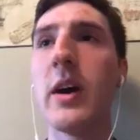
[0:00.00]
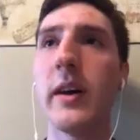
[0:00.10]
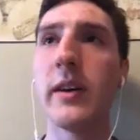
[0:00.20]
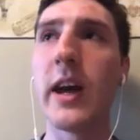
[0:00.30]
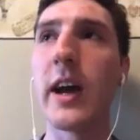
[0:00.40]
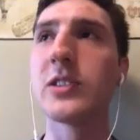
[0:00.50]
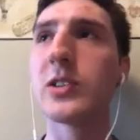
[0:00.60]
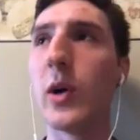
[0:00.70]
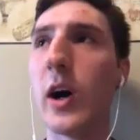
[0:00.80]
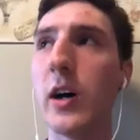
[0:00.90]
Yeah.
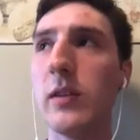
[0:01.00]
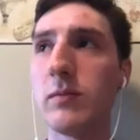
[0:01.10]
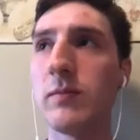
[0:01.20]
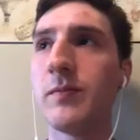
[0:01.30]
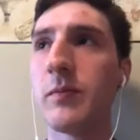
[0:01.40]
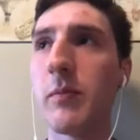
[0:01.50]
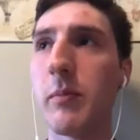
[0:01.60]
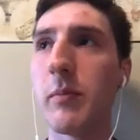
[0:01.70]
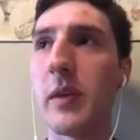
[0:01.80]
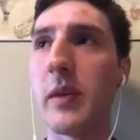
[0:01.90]
So
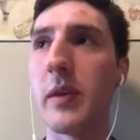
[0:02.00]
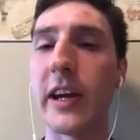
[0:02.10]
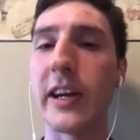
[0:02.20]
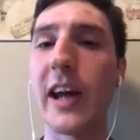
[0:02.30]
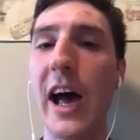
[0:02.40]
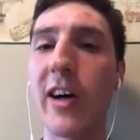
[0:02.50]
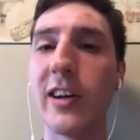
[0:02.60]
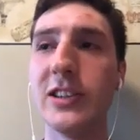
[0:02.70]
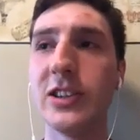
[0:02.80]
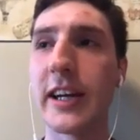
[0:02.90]
in like
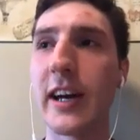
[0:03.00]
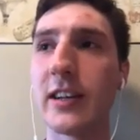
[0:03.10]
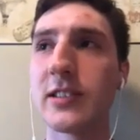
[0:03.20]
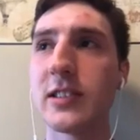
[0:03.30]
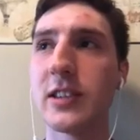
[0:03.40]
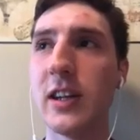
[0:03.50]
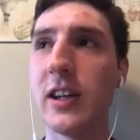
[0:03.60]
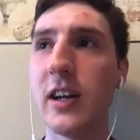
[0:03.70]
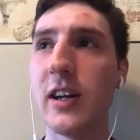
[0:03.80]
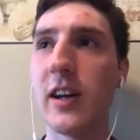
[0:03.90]
college, I guess
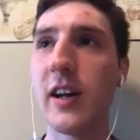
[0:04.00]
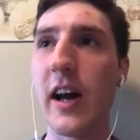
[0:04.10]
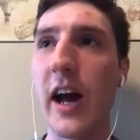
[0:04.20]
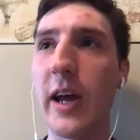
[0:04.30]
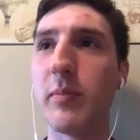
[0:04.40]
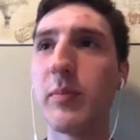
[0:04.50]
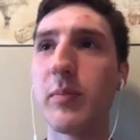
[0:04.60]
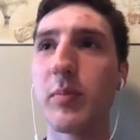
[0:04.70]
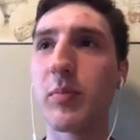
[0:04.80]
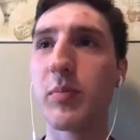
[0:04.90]
I
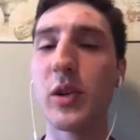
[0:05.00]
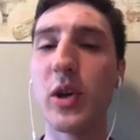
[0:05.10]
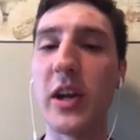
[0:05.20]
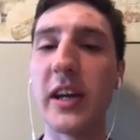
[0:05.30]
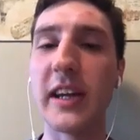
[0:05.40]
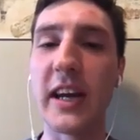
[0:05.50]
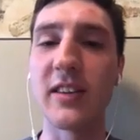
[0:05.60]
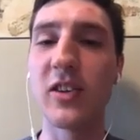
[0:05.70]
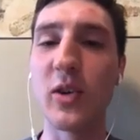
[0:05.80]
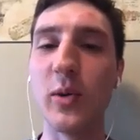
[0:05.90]
couldn't get
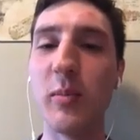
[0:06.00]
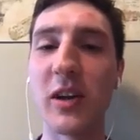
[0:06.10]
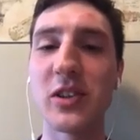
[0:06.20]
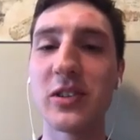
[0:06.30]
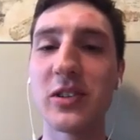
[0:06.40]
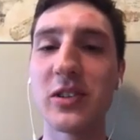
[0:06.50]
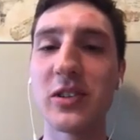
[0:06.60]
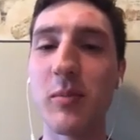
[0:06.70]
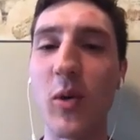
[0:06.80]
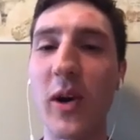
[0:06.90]
too much
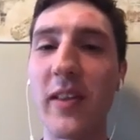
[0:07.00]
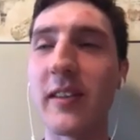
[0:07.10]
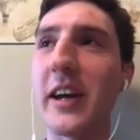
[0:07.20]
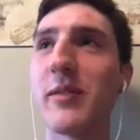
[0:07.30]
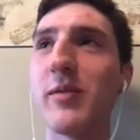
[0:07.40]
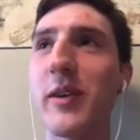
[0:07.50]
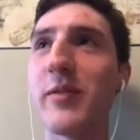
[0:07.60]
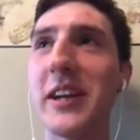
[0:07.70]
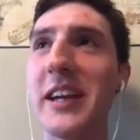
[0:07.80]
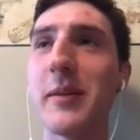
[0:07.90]
more than like
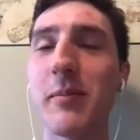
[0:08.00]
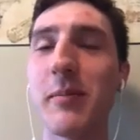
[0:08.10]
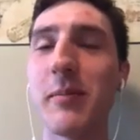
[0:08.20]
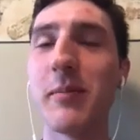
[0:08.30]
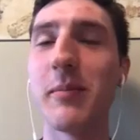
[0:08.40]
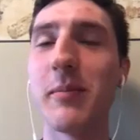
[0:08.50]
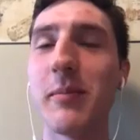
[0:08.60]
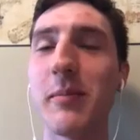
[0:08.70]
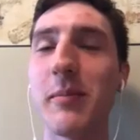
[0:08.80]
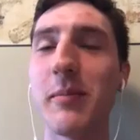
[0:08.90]
50
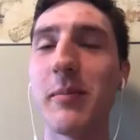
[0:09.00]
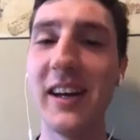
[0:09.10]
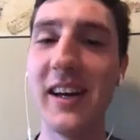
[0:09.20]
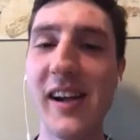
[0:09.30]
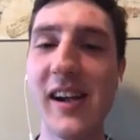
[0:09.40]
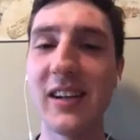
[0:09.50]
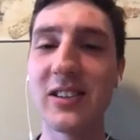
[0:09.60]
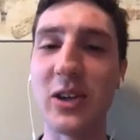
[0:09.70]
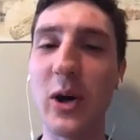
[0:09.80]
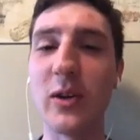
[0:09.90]
miles a week.
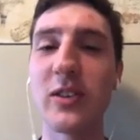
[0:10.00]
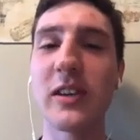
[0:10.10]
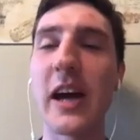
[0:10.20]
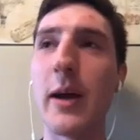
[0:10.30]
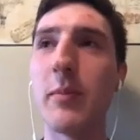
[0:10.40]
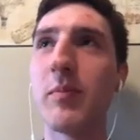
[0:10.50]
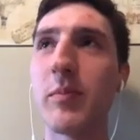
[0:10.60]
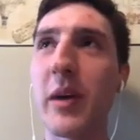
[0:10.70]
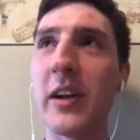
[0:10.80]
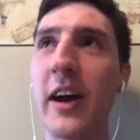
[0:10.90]
So it's kind of
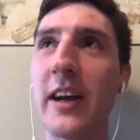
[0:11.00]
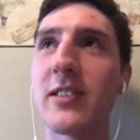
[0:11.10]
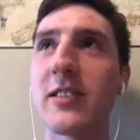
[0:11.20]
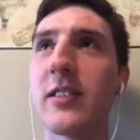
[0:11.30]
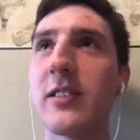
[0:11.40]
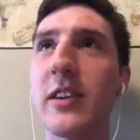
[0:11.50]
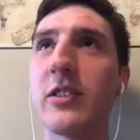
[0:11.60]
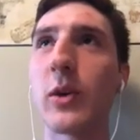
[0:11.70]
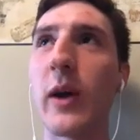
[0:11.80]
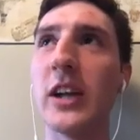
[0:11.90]
been nice since
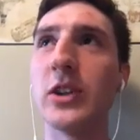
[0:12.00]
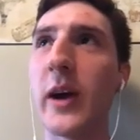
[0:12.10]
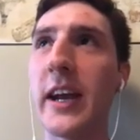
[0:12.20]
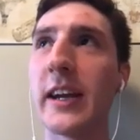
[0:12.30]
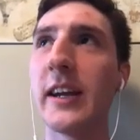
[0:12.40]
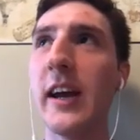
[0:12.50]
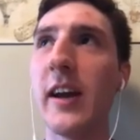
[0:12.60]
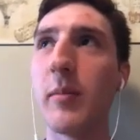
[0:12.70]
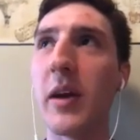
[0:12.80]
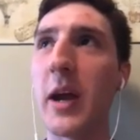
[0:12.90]
graduating,
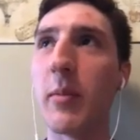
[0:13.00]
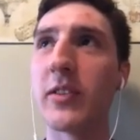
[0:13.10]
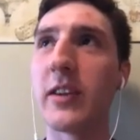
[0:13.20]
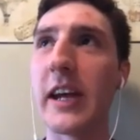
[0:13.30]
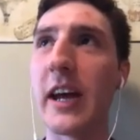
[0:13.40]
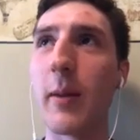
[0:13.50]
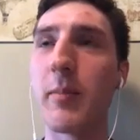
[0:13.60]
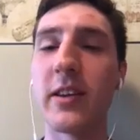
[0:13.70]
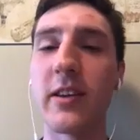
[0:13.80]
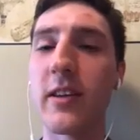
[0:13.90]
been able to get up
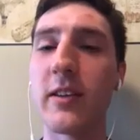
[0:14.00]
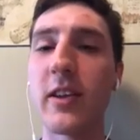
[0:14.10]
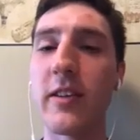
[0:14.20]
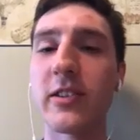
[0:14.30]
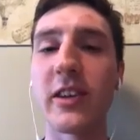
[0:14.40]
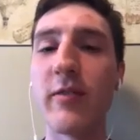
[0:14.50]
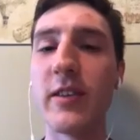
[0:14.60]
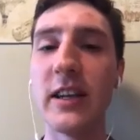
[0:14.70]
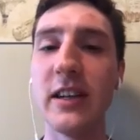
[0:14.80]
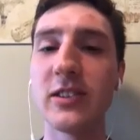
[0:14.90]
to the
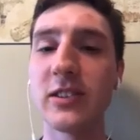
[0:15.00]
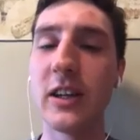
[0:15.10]
70s,